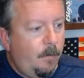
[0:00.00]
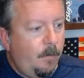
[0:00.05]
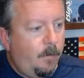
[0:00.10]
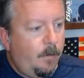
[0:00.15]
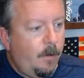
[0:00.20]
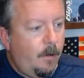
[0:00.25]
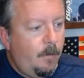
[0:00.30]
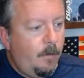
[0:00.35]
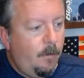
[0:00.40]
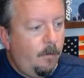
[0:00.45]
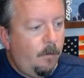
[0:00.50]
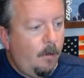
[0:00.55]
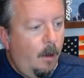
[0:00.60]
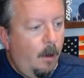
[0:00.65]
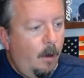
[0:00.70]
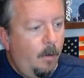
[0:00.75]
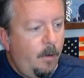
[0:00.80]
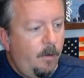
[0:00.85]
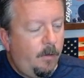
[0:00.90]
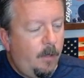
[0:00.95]
So just
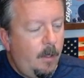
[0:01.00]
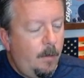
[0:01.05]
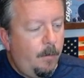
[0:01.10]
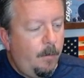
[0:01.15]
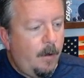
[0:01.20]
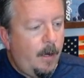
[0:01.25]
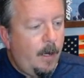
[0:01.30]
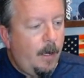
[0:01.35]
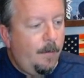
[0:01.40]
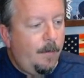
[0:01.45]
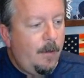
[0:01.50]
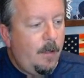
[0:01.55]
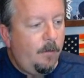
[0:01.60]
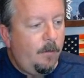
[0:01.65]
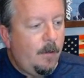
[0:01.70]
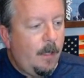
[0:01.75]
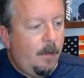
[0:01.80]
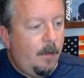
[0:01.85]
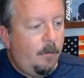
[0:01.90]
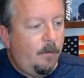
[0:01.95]
always keep your eye on
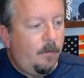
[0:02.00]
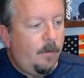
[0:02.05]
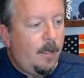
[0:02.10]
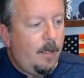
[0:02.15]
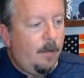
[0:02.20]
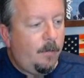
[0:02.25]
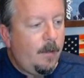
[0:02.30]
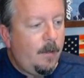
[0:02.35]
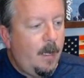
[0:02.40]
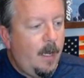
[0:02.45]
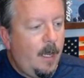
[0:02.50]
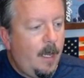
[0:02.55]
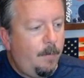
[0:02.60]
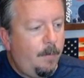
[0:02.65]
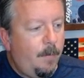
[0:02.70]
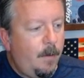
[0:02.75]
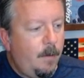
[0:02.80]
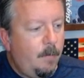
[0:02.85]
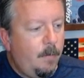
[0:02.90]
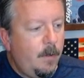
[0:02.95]
these. Not saying it's going to
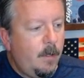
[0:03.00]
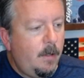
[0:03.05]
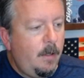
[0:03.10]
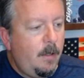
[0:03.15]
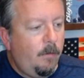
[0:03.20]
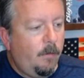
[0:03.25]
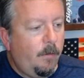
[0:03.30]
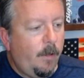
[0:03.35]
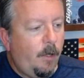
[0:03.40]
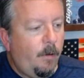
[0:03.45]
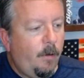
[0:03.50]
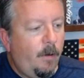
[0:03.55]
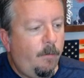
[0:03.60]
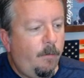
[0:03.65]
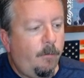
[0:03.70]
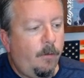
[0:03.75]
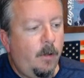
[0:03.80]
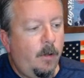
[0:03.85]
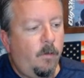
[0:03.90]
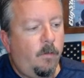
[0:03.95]
happen, but these lingering
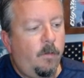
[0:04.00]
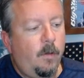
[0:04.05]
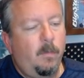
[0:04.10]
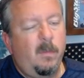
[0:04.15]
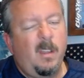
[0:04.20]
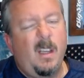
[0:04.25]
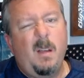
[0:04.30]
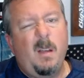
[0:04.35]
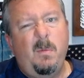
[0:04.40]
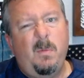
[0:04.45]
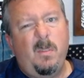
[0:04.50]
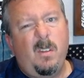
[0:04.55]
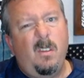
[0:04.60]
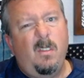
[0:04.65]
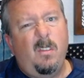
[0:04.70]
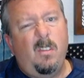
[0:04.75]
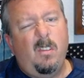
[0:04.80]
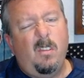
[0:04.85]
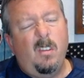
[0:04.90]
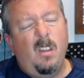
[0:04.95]
fronts sometimes
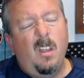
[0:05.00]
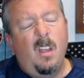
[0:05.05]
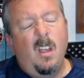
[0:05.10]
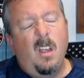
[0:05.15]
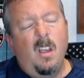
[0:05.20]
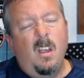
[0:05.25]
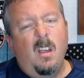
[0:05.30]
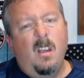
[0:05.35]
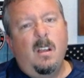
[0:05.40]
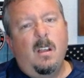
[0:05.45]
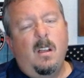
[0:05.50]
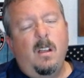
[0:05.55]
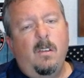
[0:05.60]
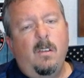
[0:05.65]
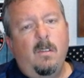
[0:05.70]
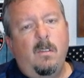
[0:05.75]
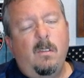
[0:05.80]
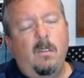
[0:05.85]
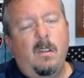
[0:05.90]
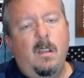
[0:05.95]

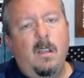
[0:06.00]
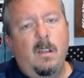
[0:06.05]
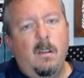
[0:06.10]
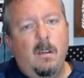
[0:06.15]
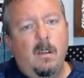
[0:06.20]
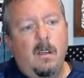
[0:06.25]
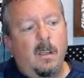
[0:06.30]
can